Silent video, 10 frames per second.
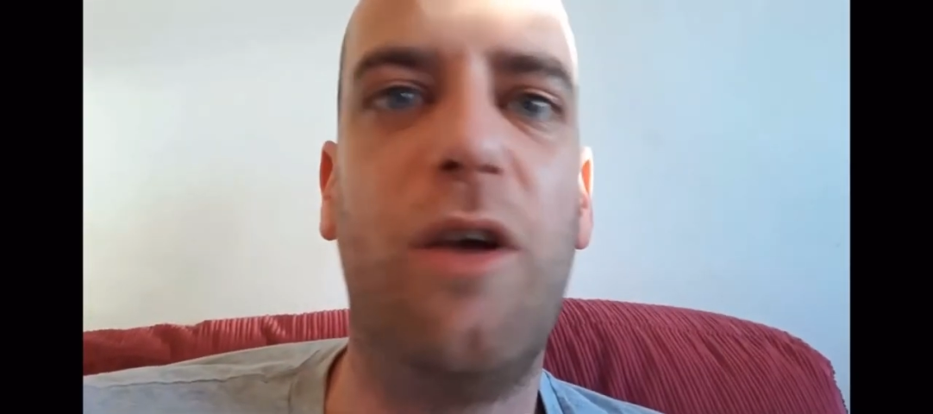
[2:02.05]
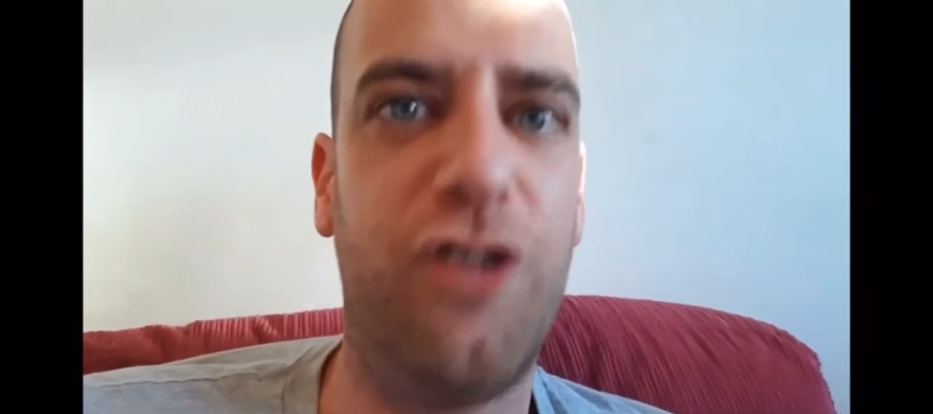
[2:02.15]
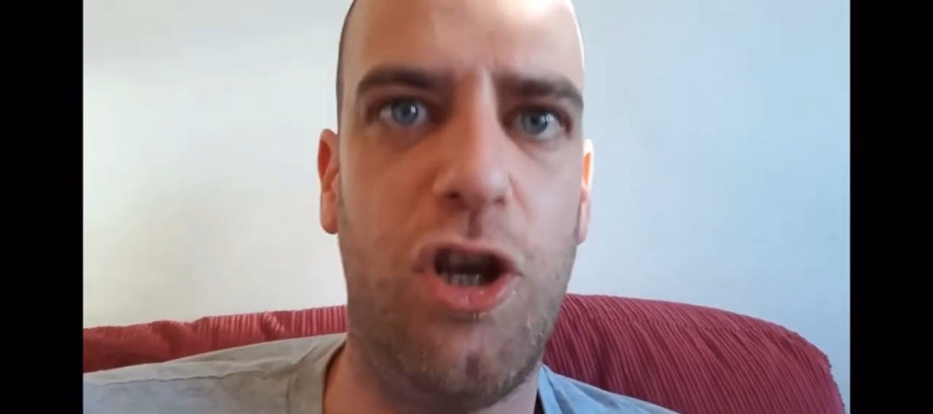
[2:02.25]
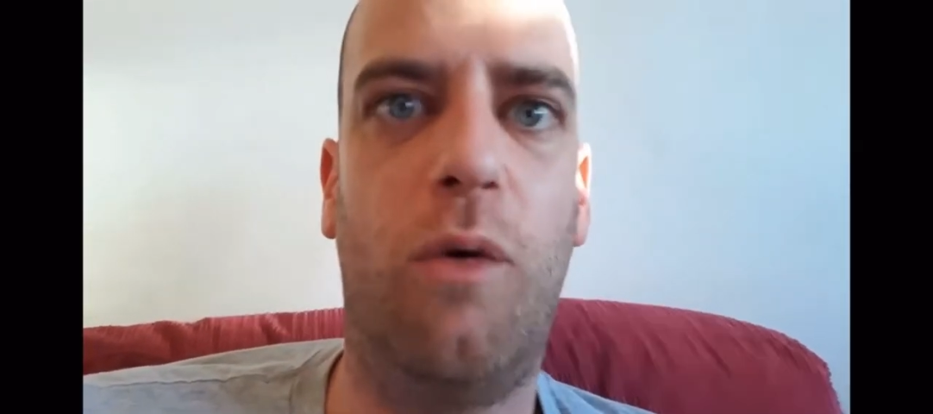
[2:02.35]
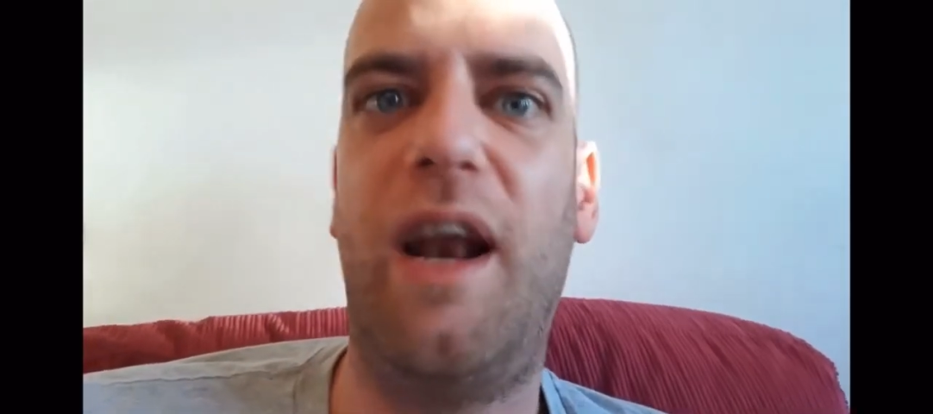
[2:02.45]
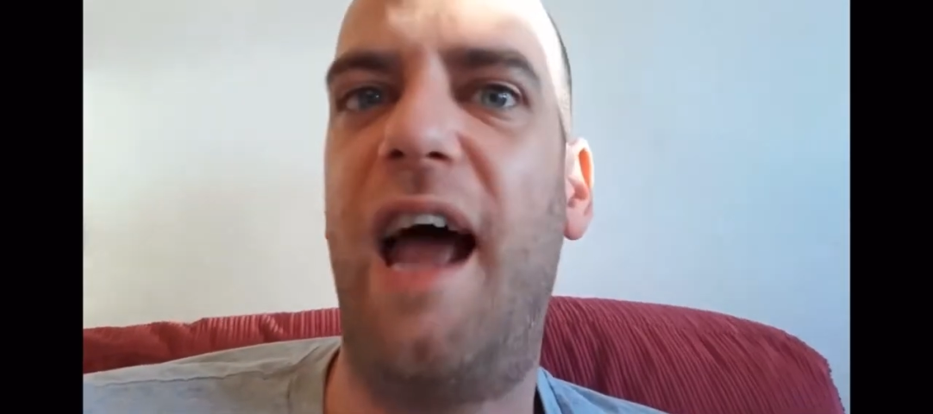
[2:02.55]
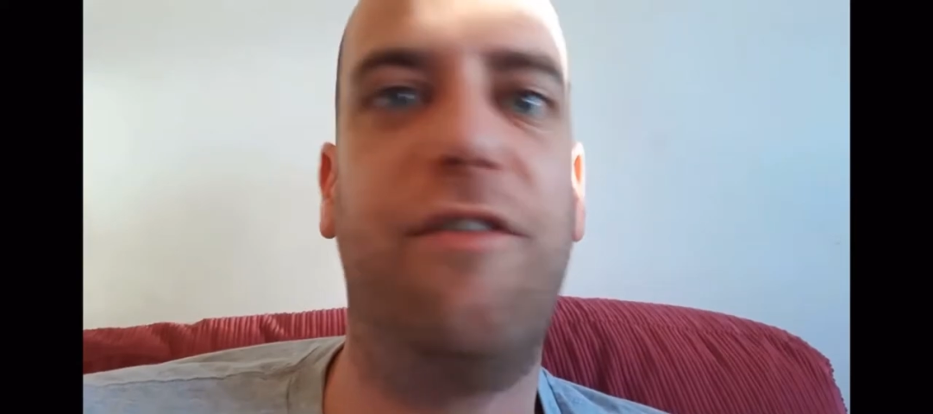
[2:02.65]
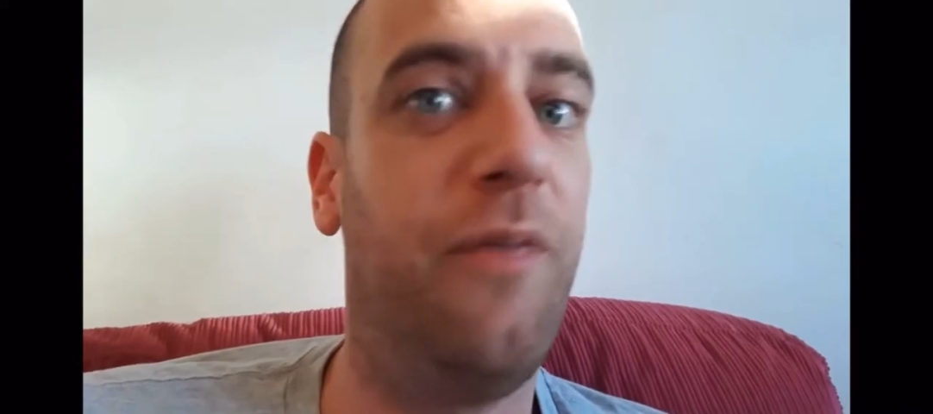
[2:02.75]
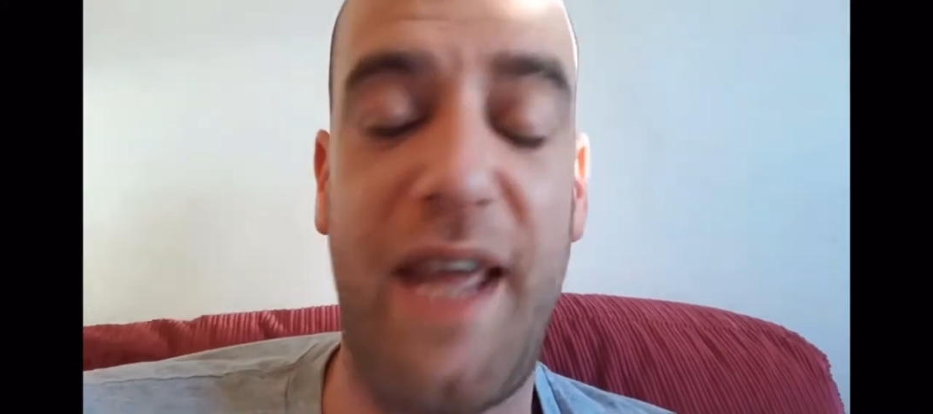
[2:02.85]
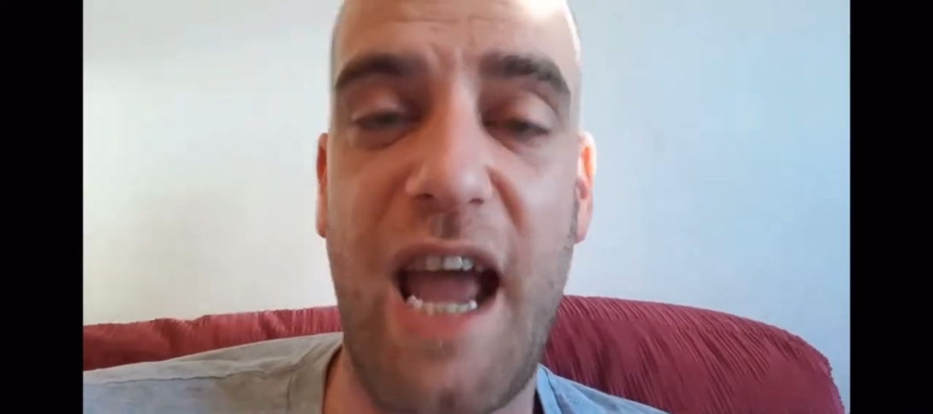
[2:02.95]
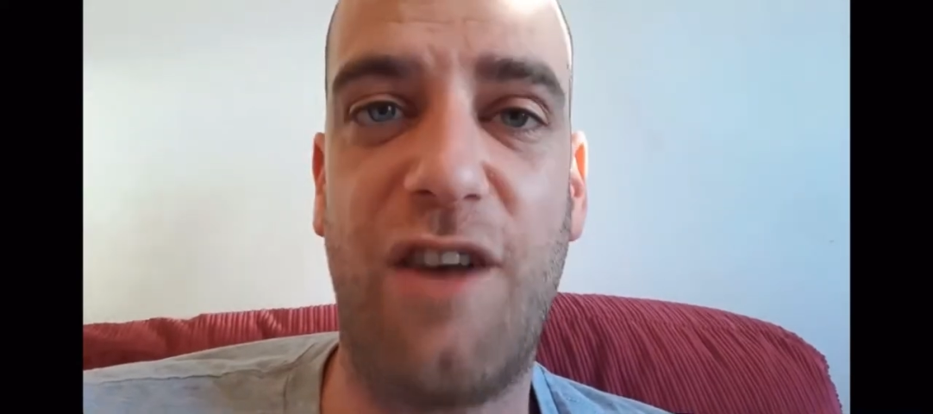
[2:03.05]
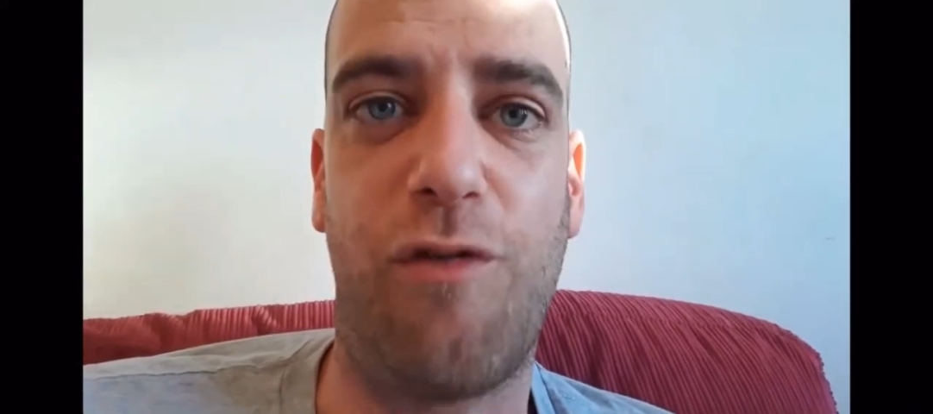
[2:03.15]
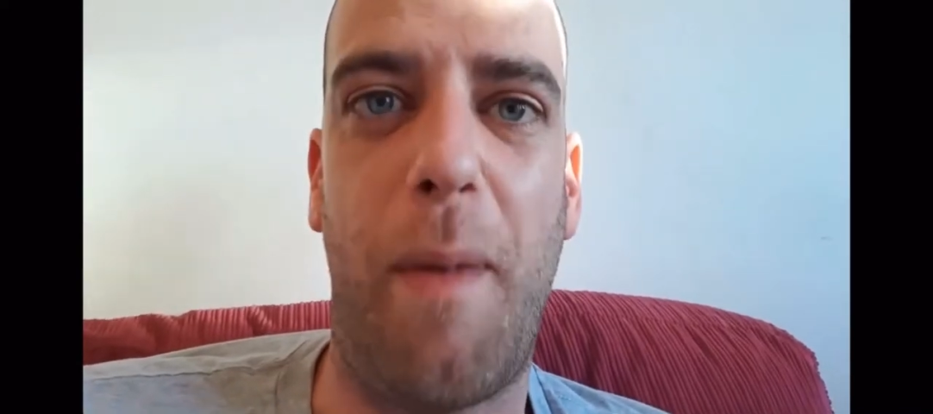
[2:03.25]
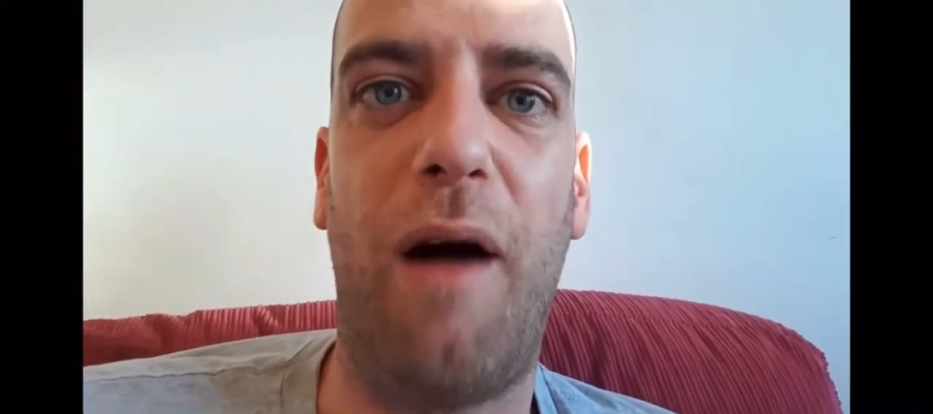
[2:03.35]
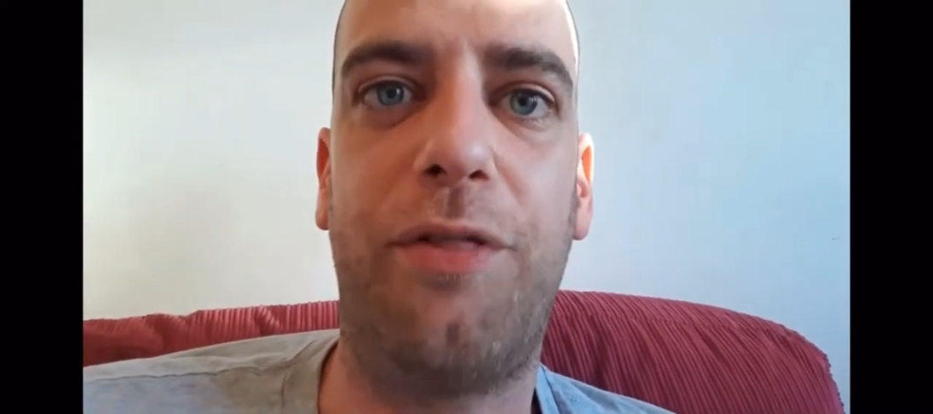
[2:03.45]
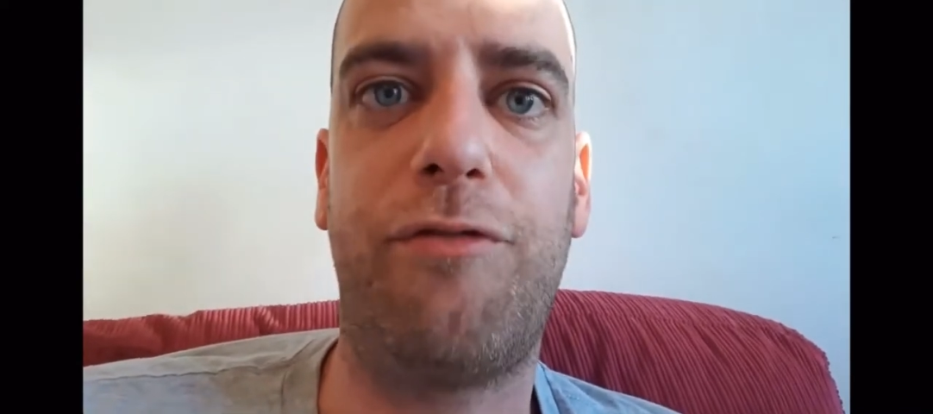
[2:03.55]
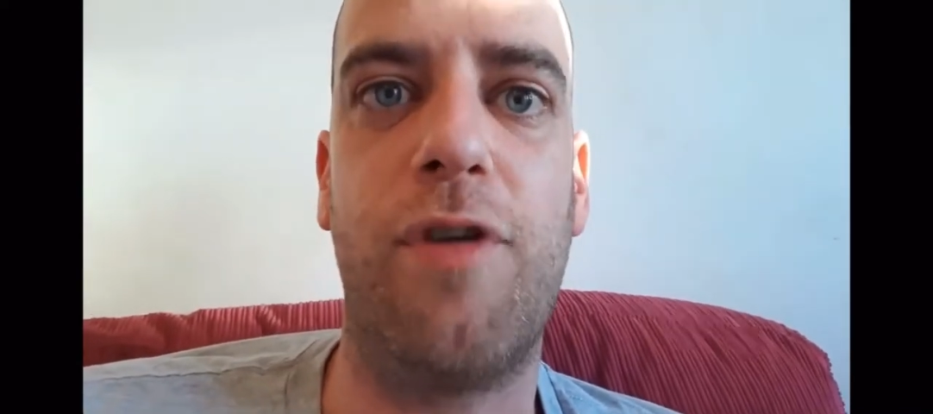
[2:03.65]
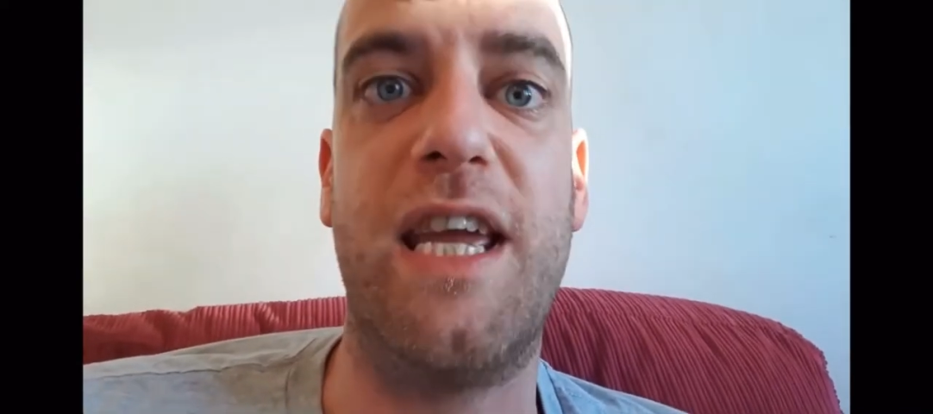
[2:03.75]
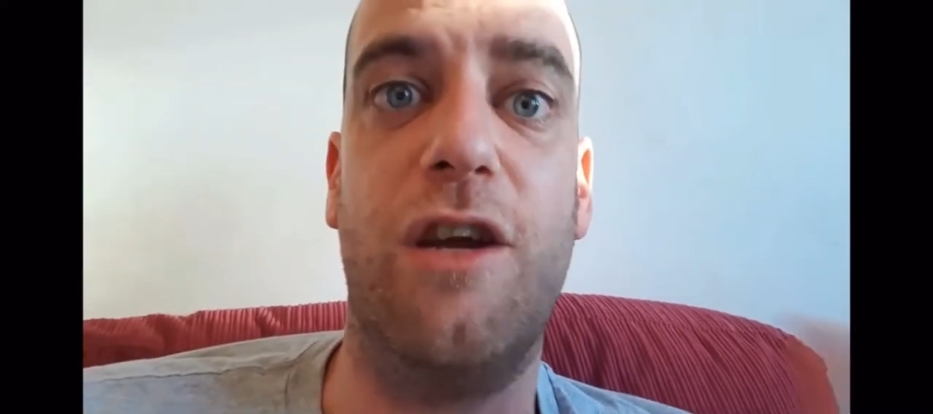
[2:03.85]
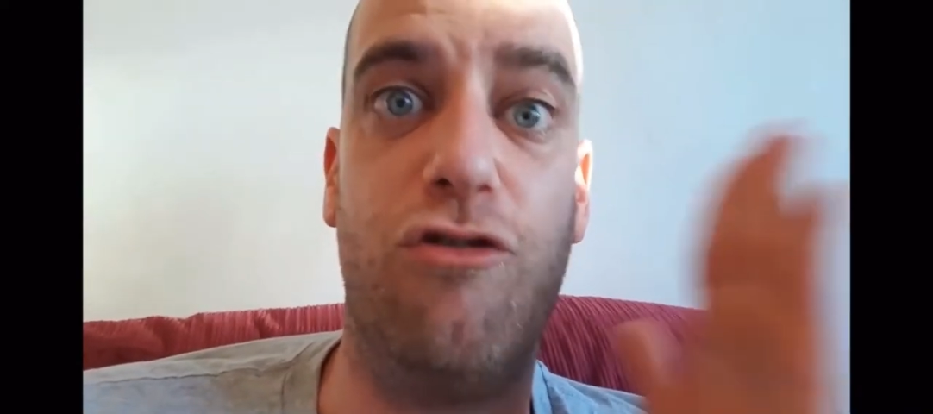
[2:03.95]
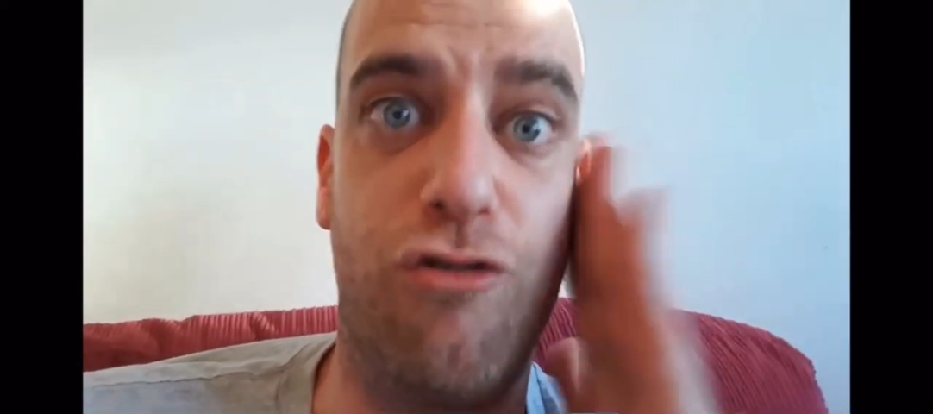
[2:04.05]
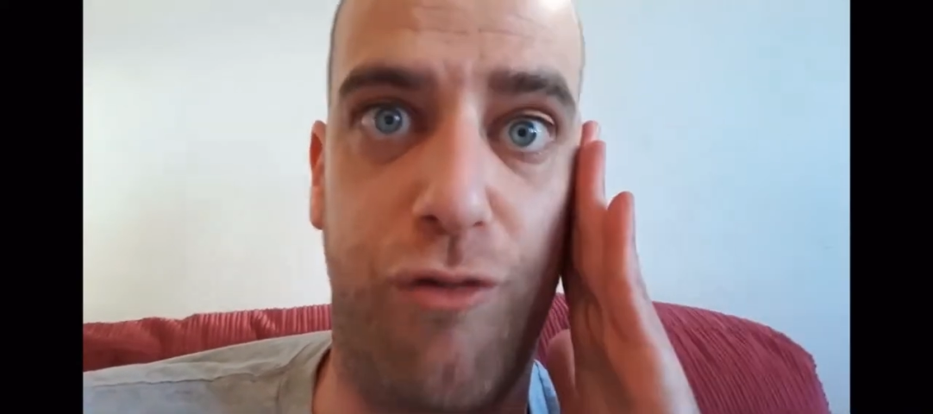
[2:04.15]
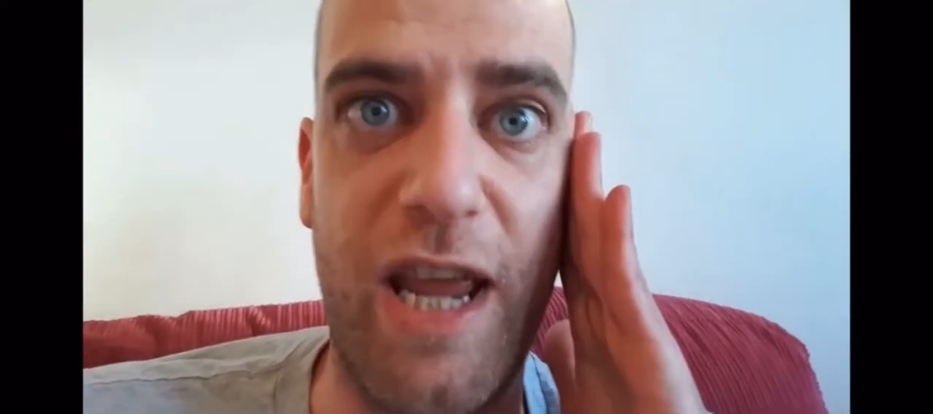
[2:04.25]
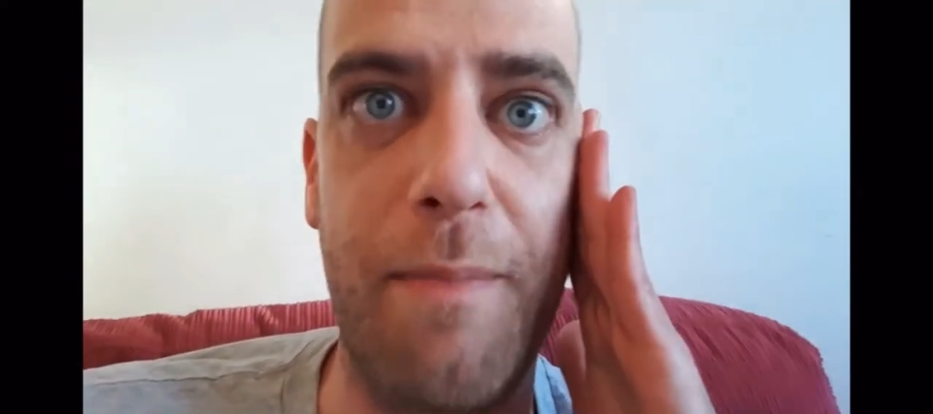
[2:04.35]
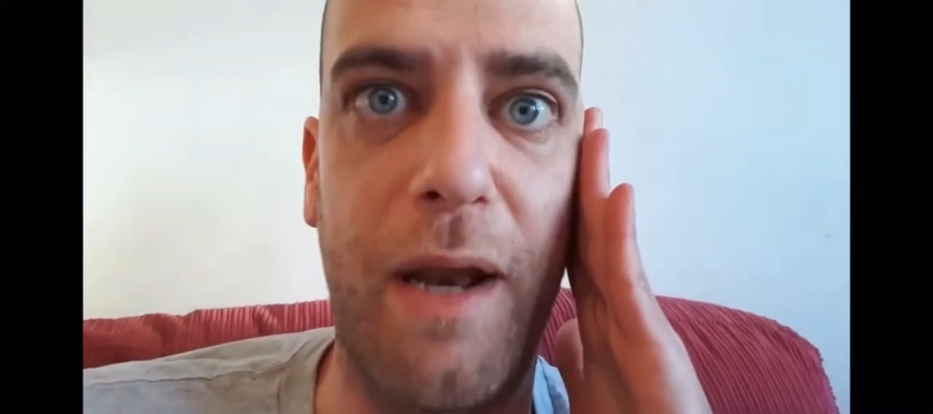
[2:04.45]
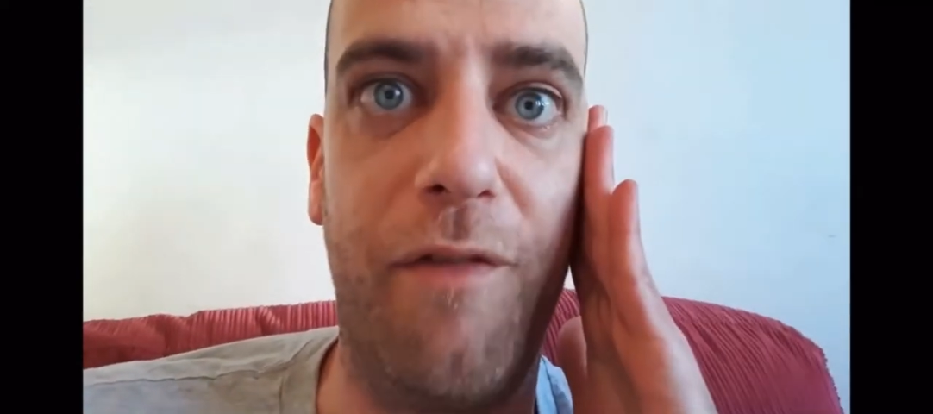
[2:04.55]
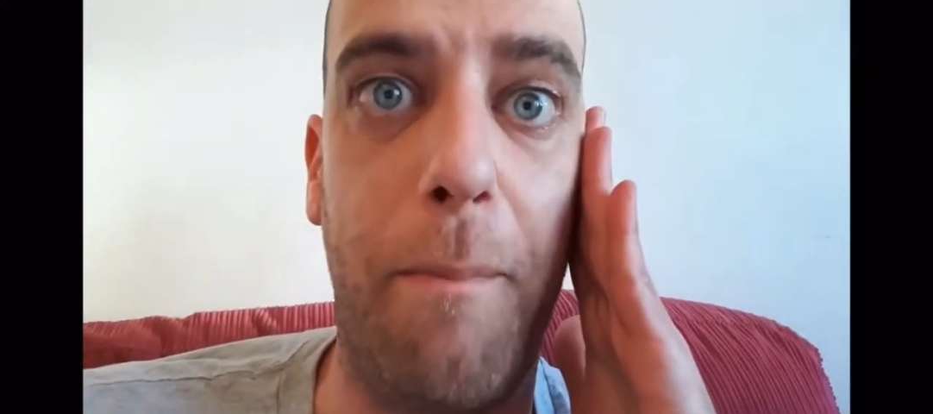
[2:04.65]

as a young lad from the age of about 3, dreaming of